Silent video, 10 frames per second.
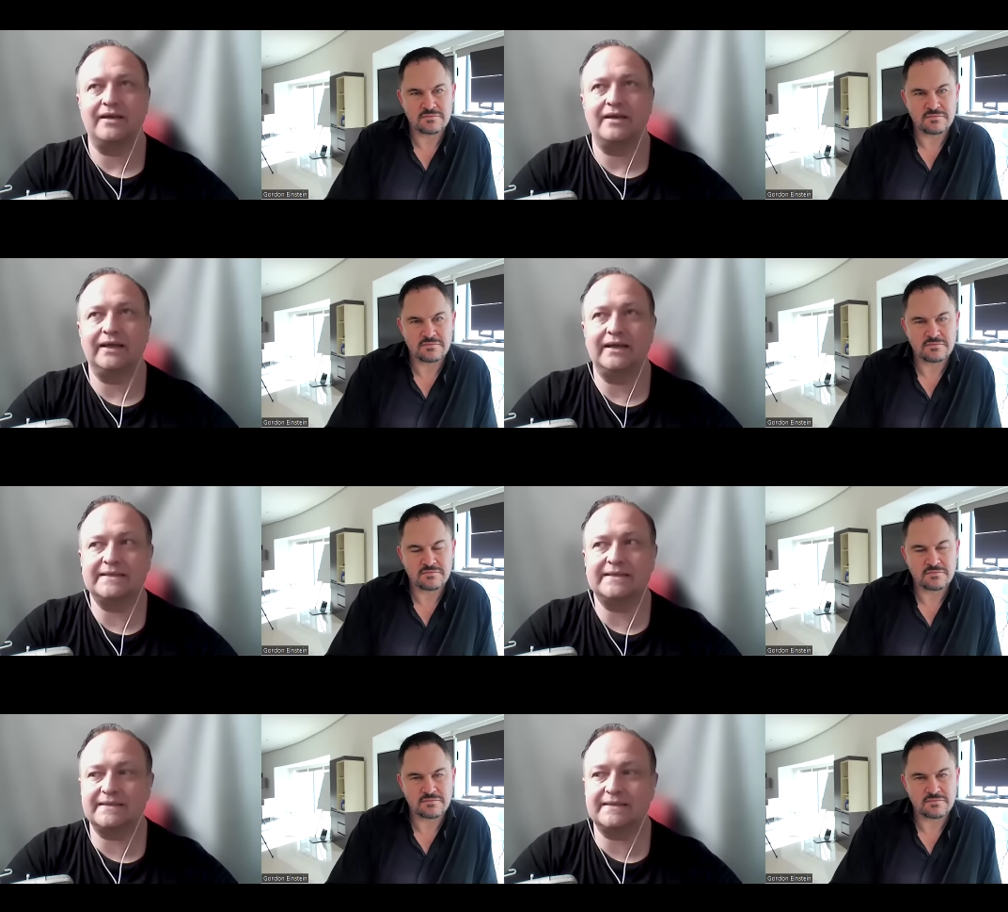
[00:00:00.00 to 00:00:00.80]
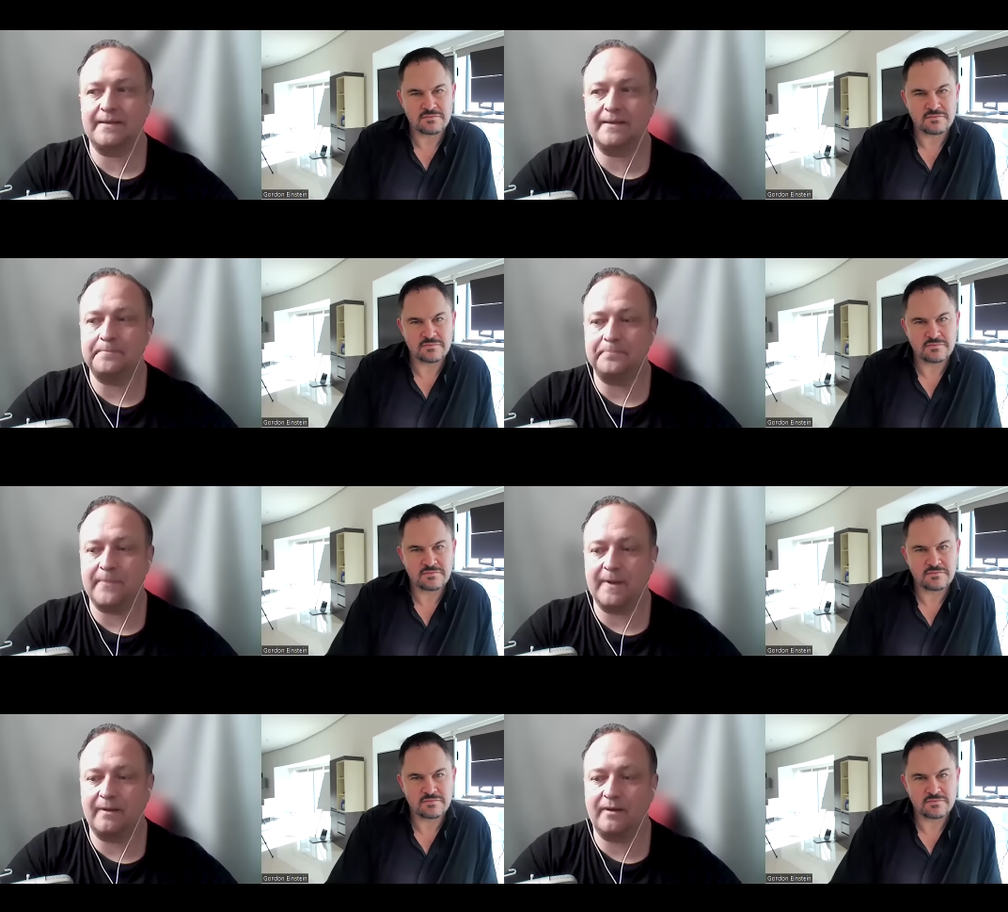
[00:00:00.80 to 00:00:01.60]
Speaker 1: is um,
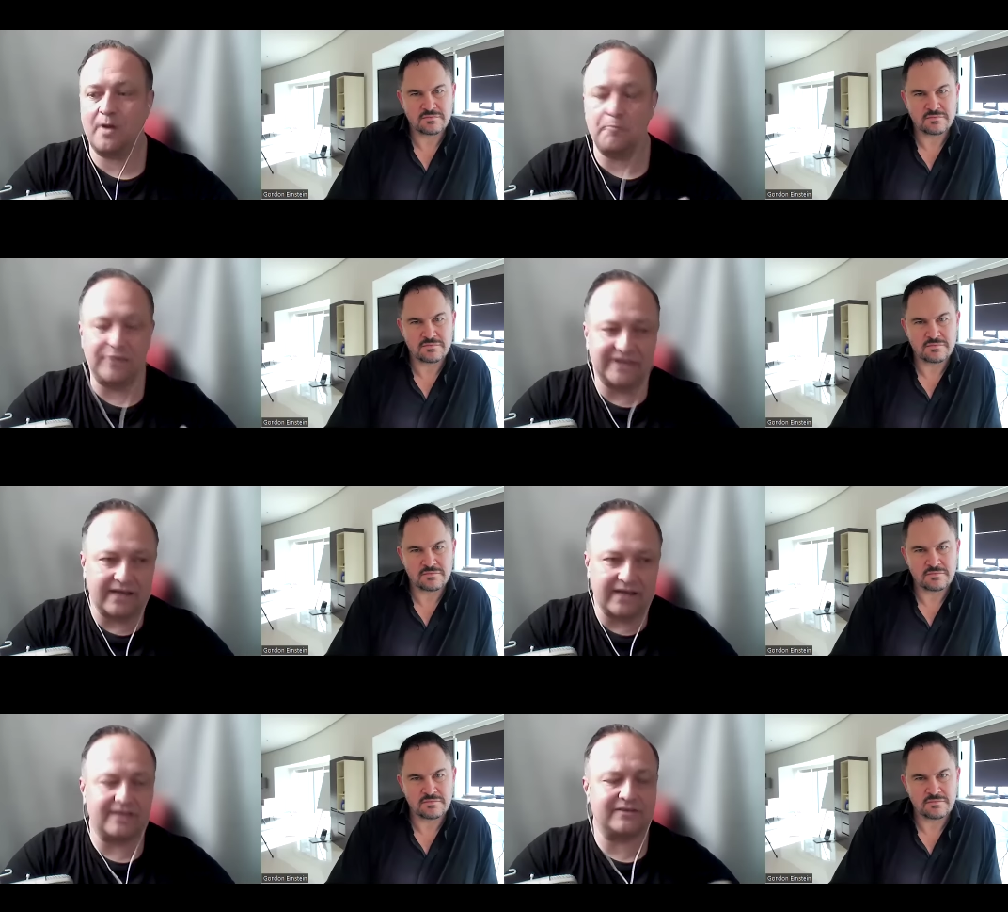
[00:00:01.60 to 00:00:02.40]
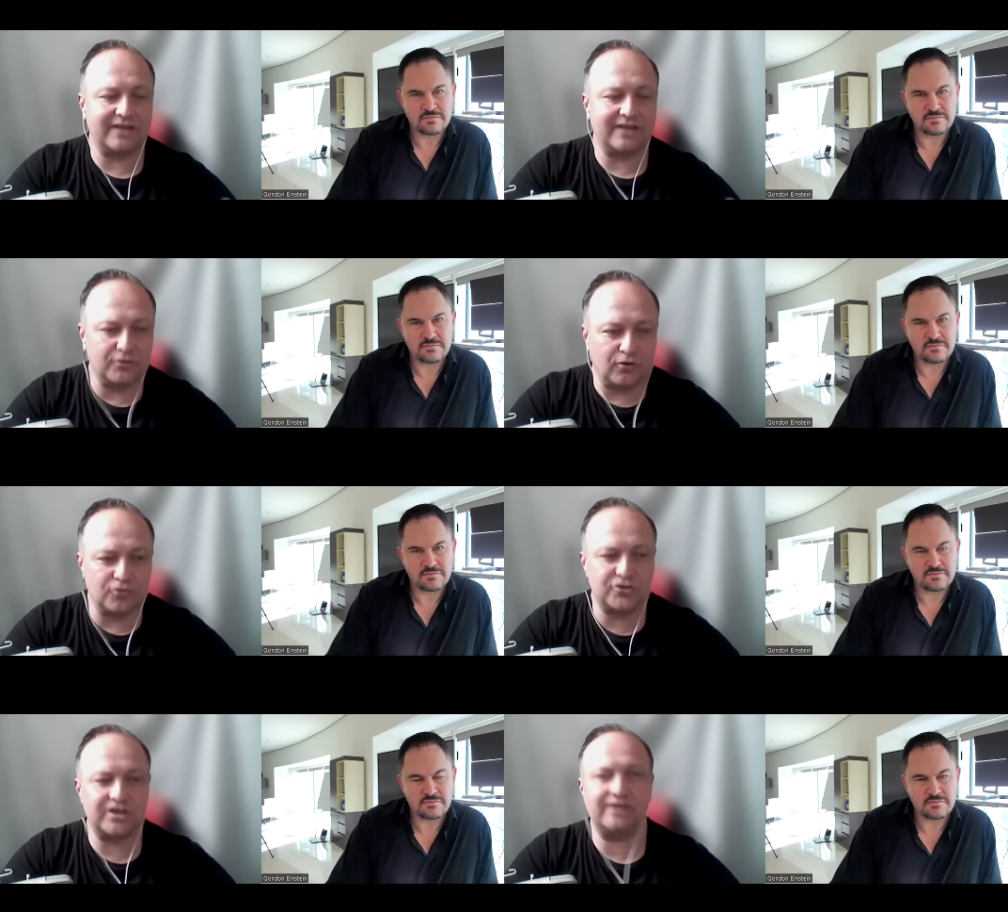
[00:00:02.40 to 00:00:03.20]
uh, a patented
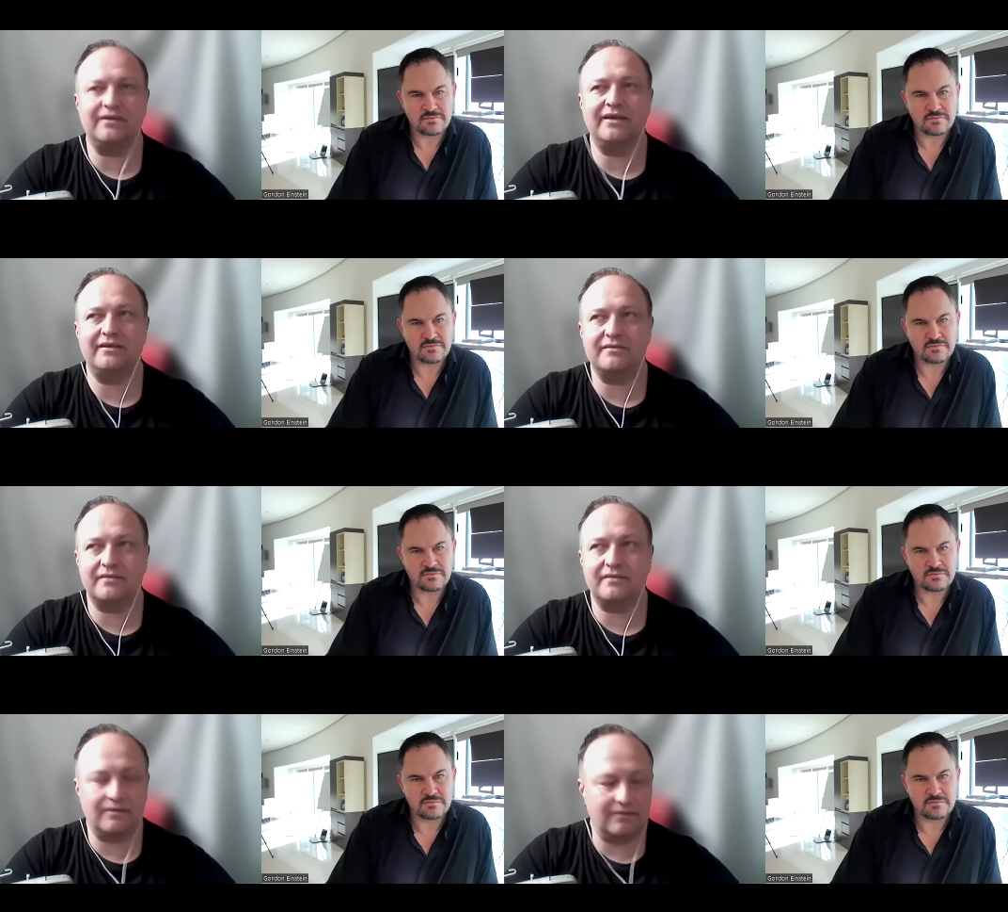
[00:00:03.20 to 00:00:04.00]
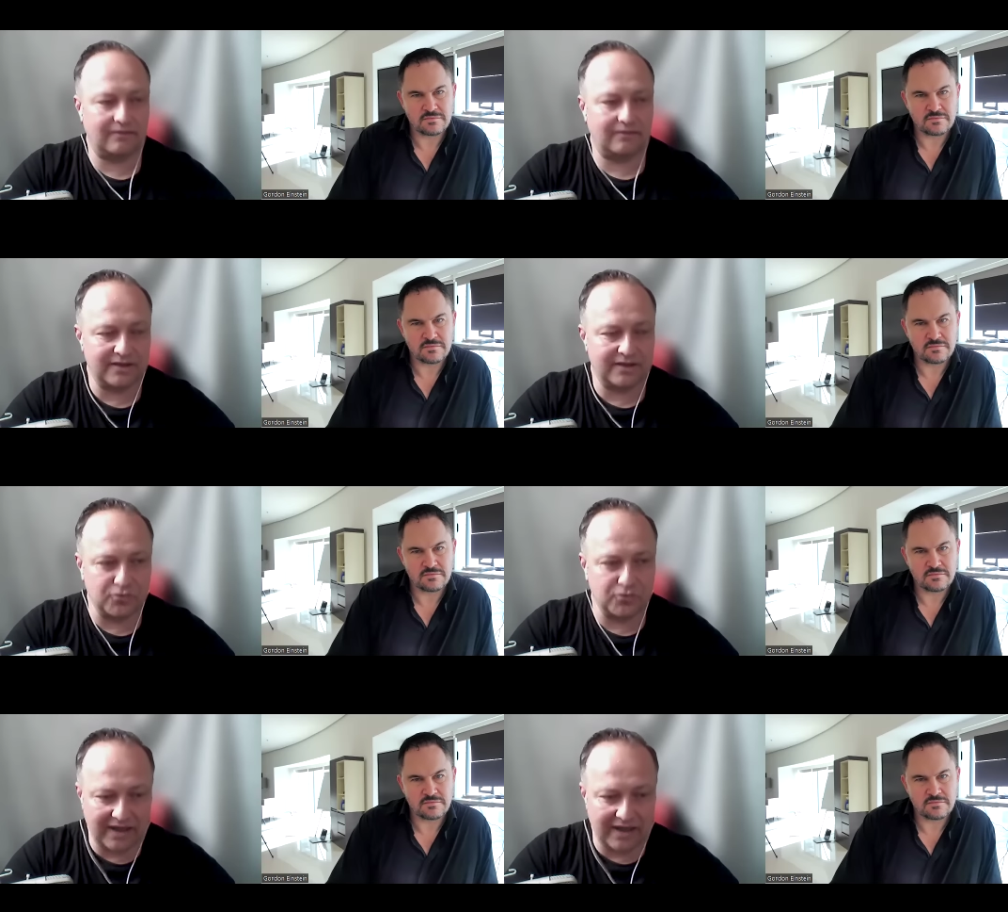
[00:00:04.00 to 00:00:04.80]
technology in the in the
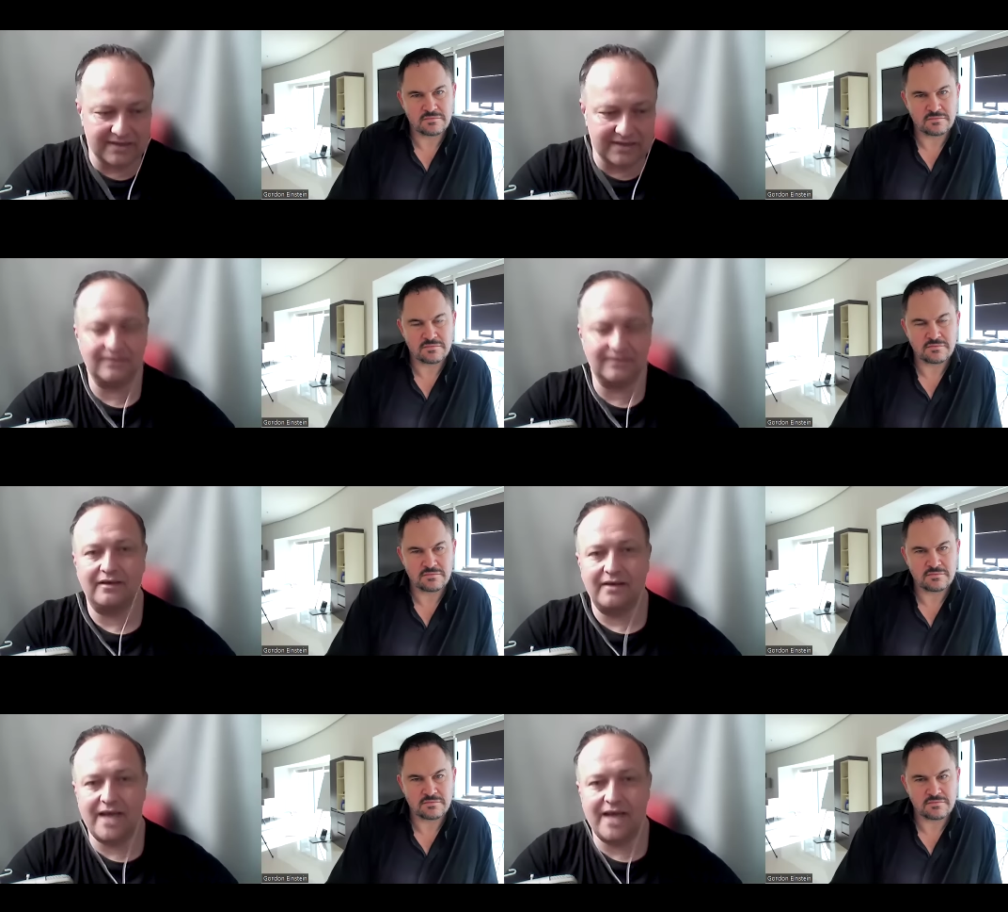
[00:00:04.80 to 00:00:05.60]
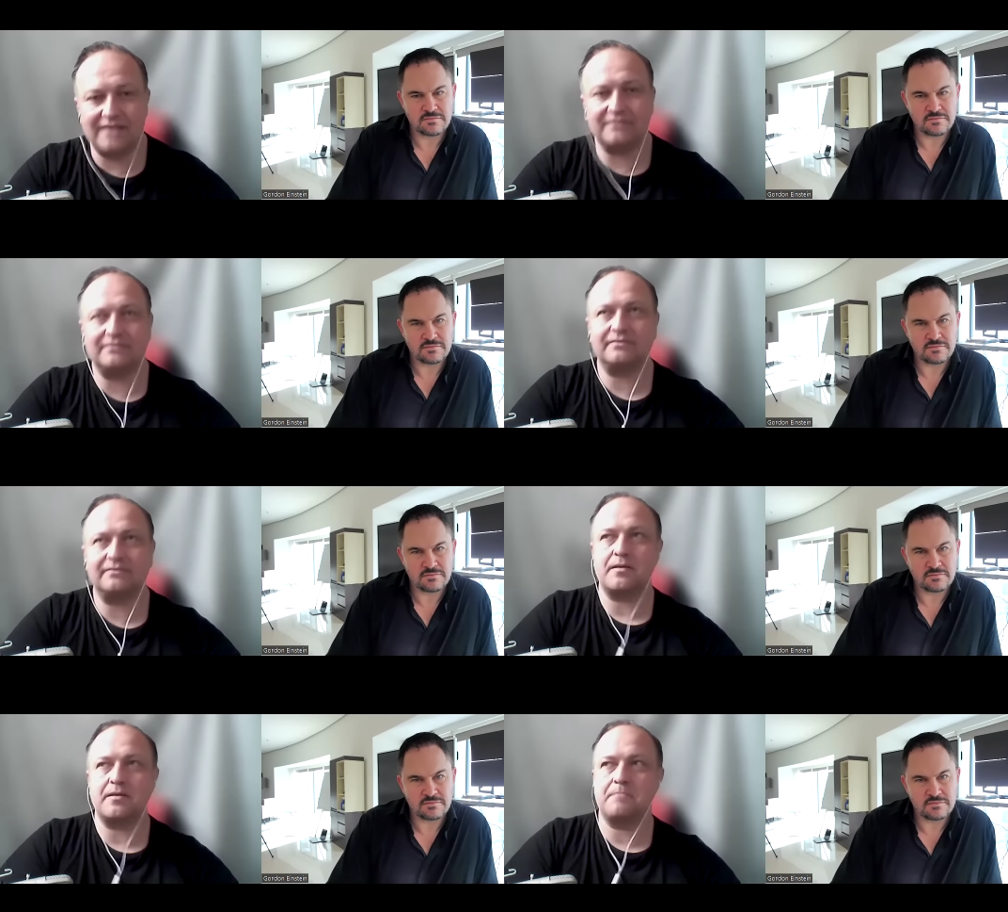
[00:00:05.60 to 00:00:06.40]
U.S. And
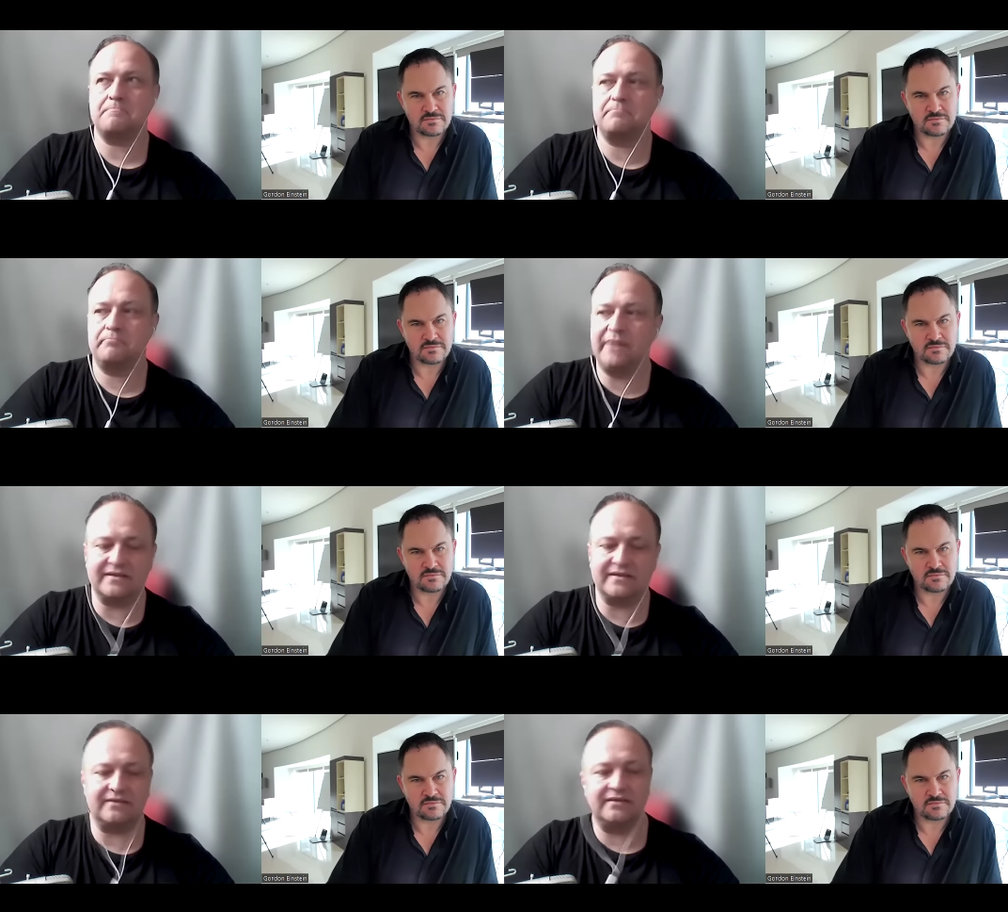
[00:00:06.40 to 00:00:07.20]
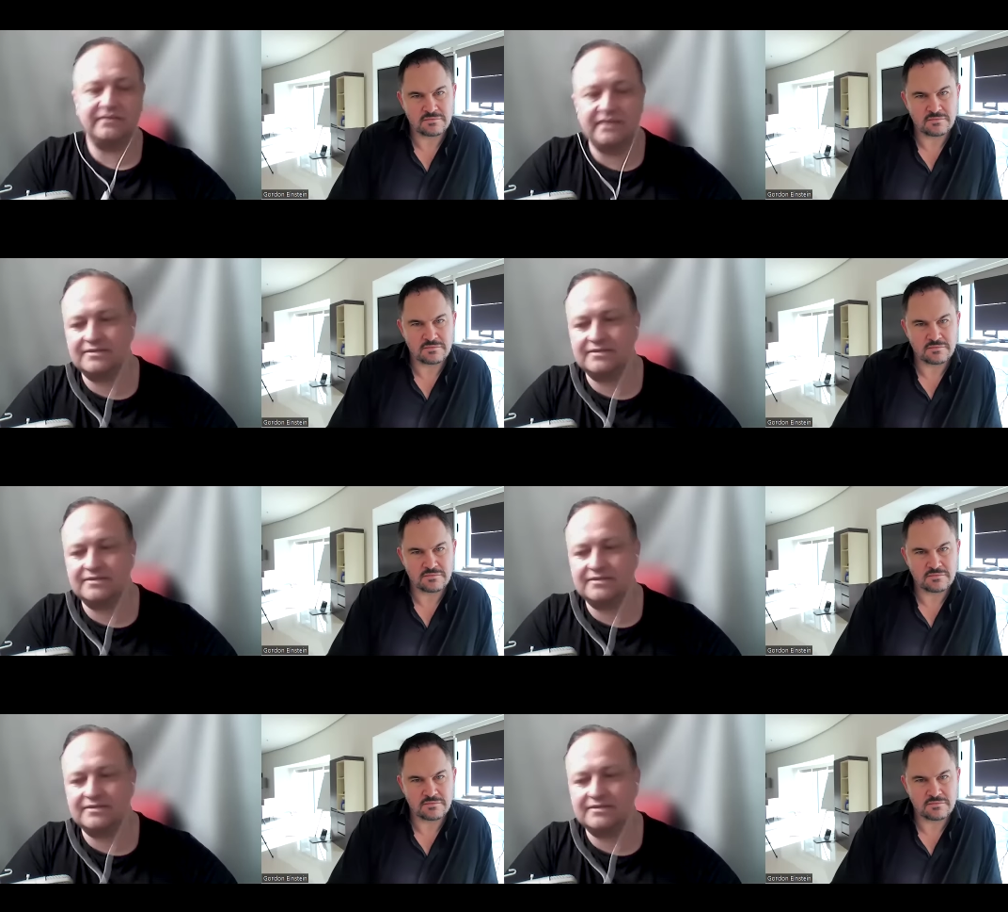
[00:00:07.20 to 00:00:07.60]
basically, this